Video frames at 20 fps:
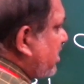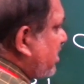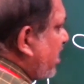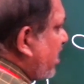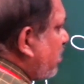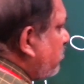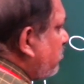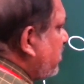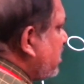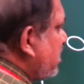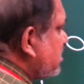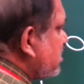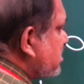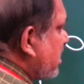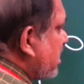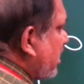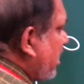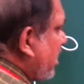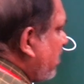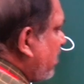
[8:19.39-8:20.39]
10 means
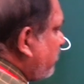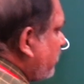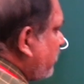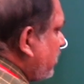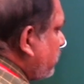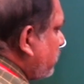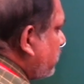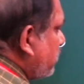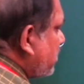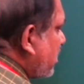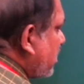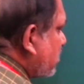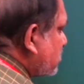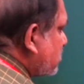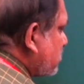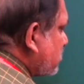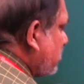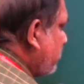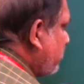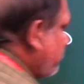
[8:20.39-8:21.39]
again we know
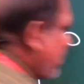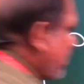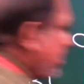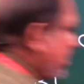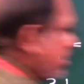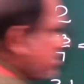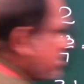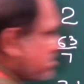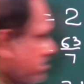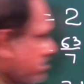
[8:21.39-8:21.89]
that when it is